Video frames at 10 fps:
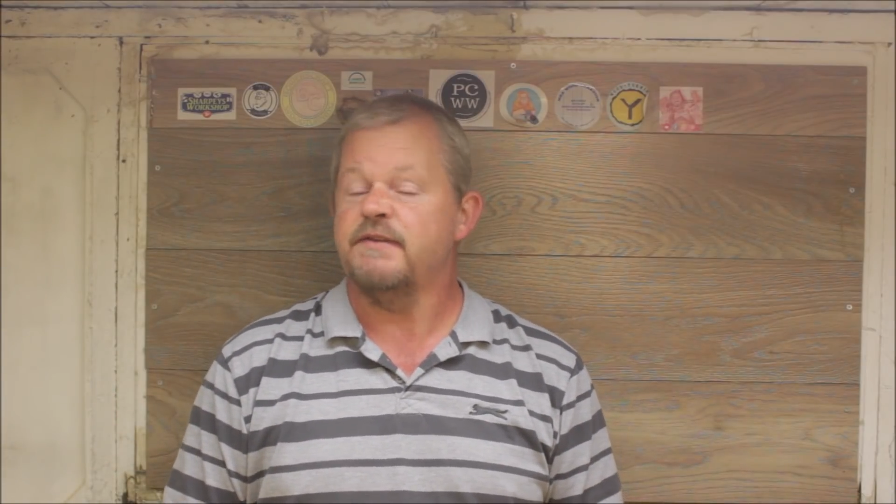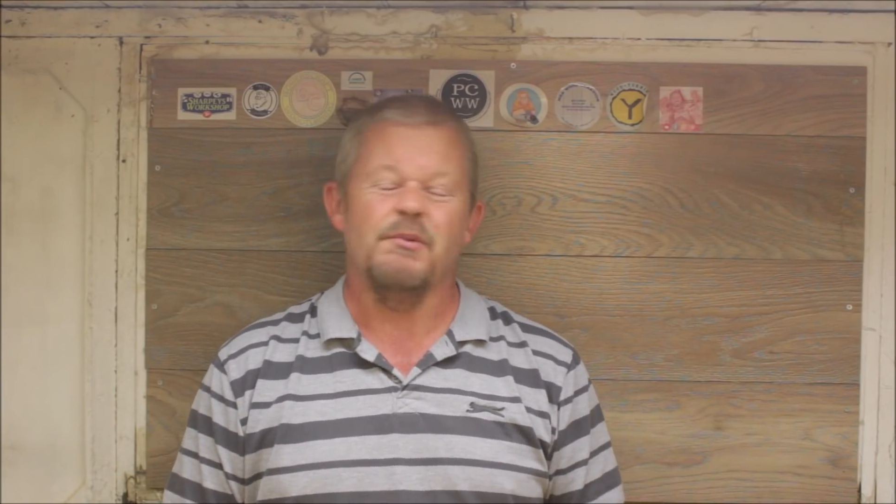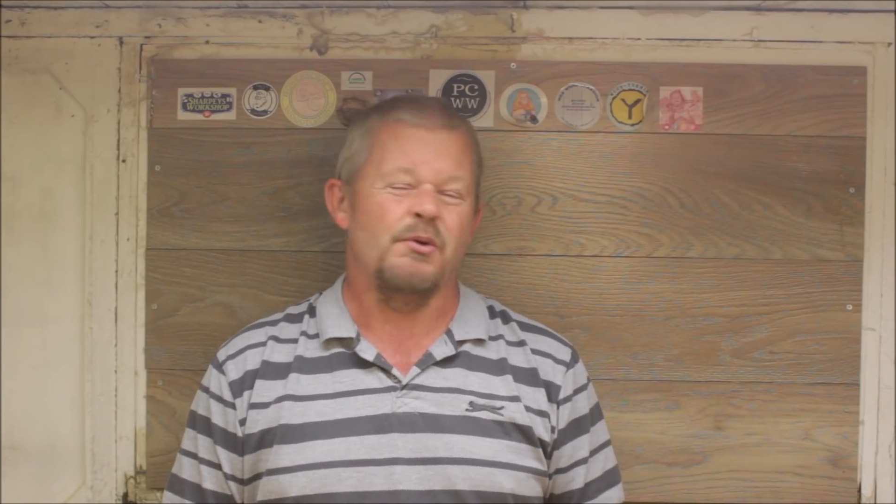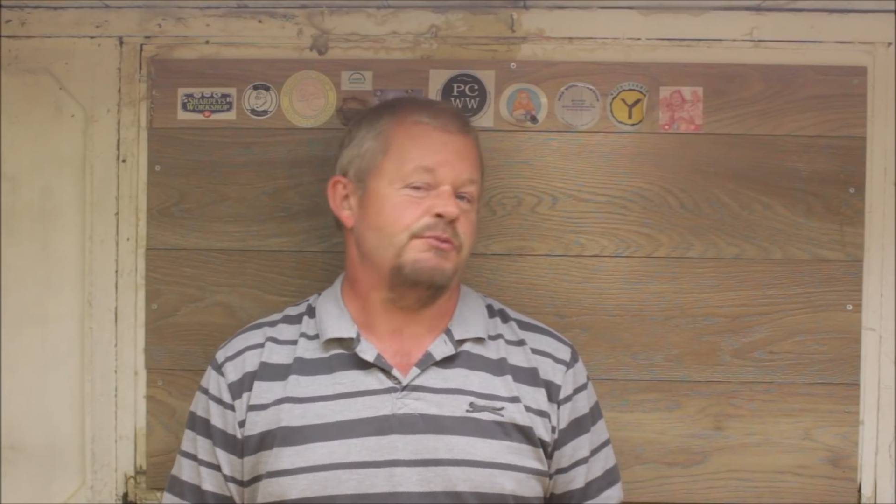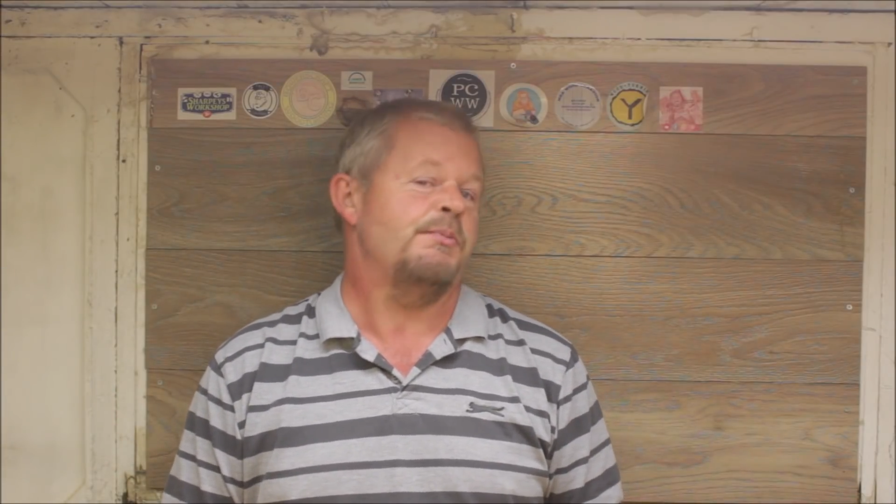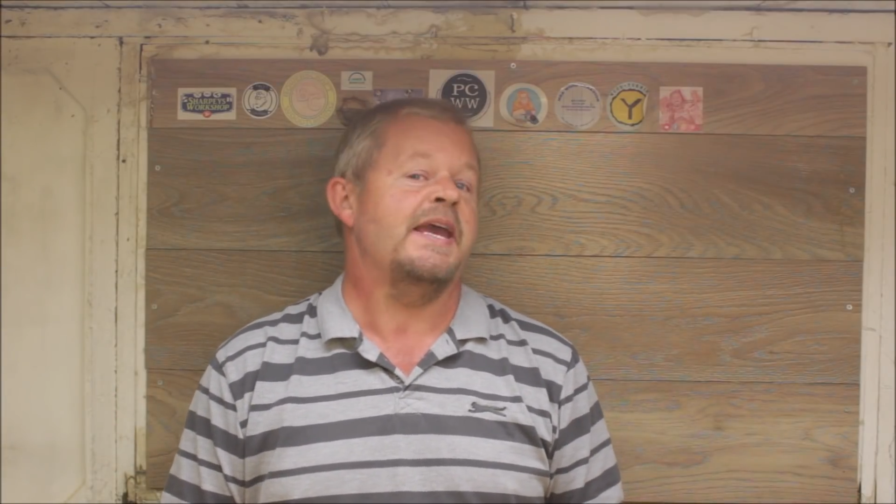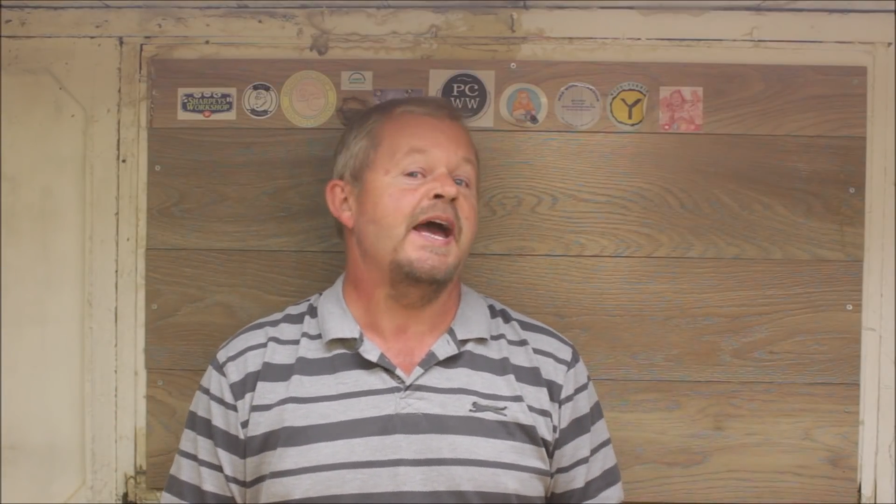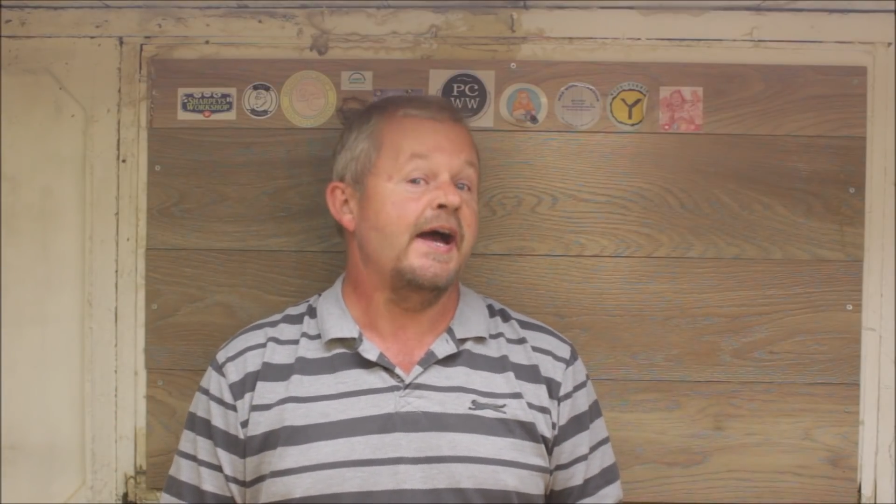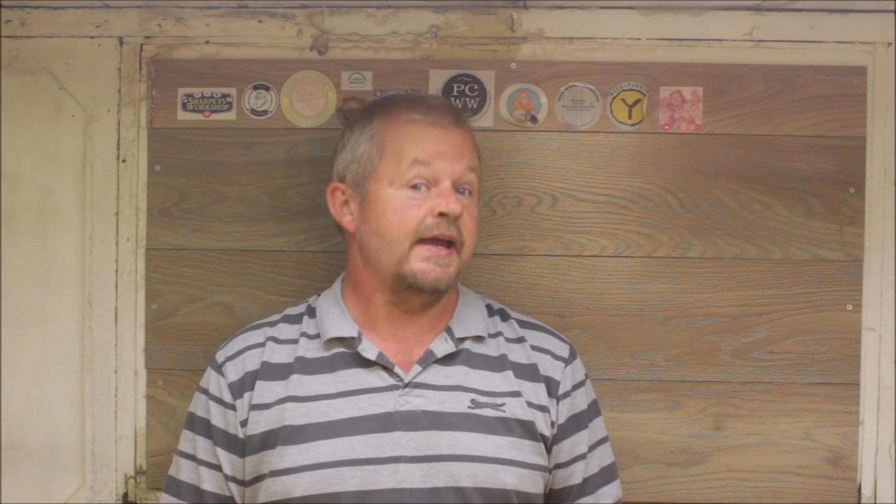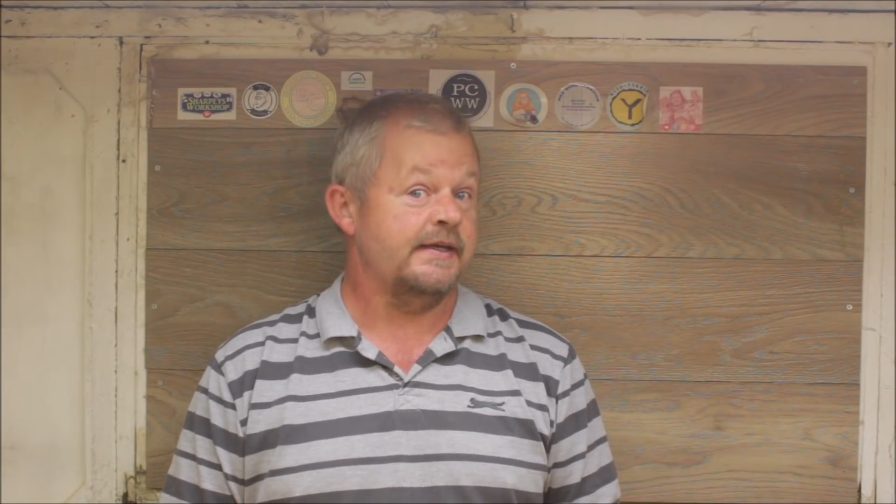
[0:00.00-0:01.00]
if anyone wants to be
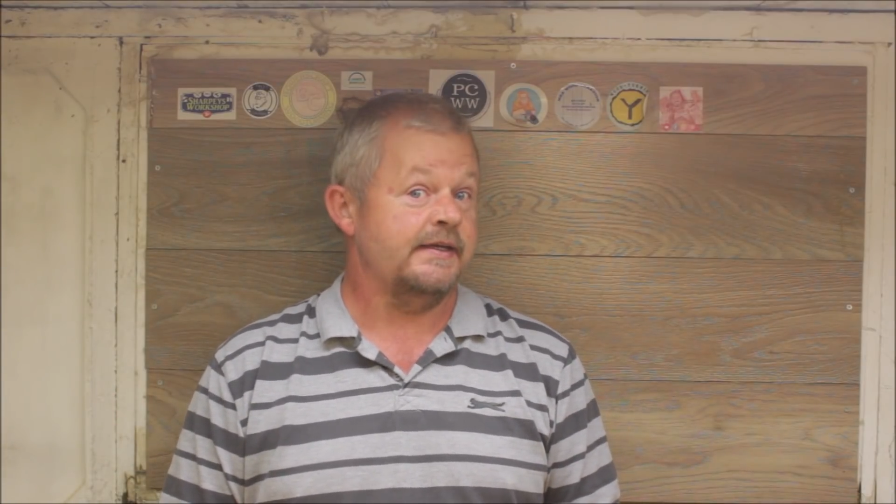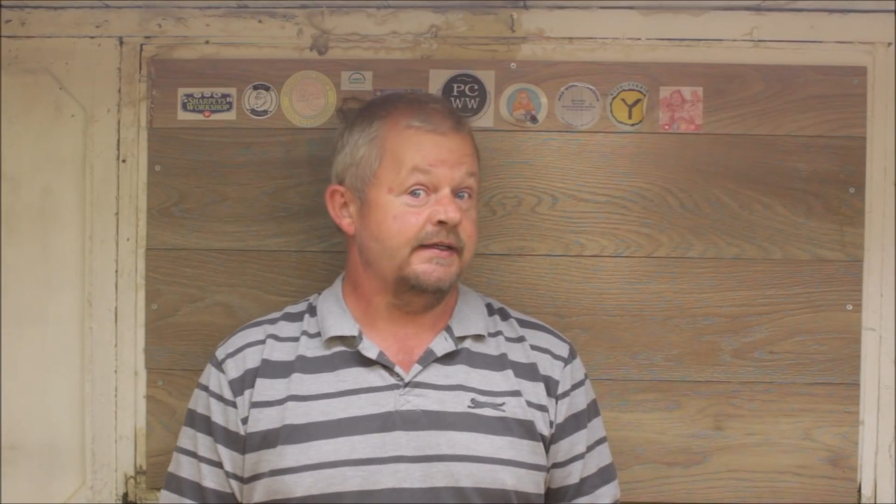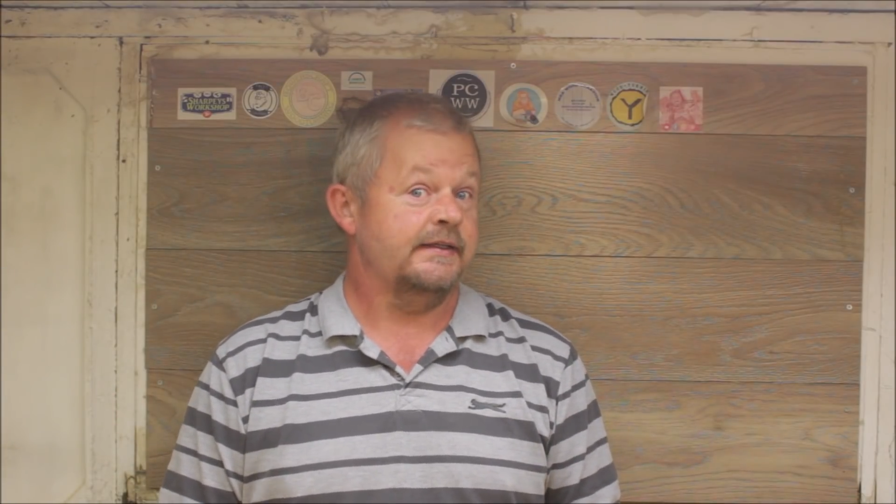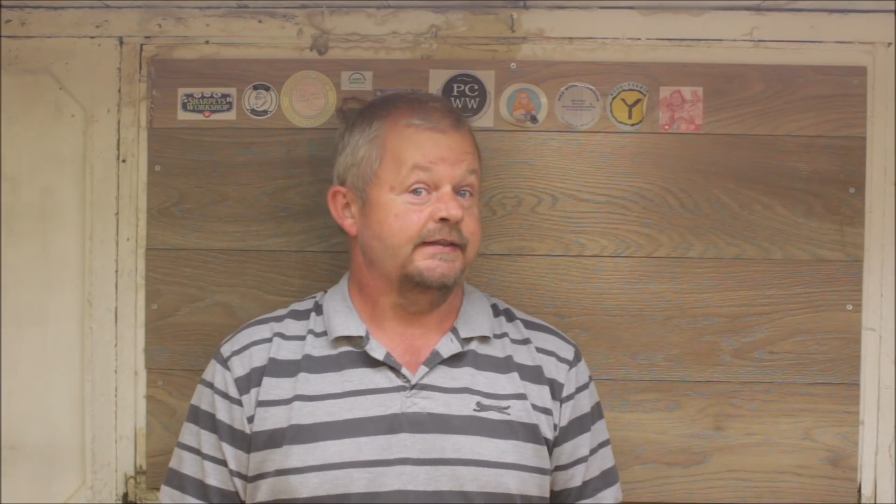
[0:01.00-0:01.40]
kind.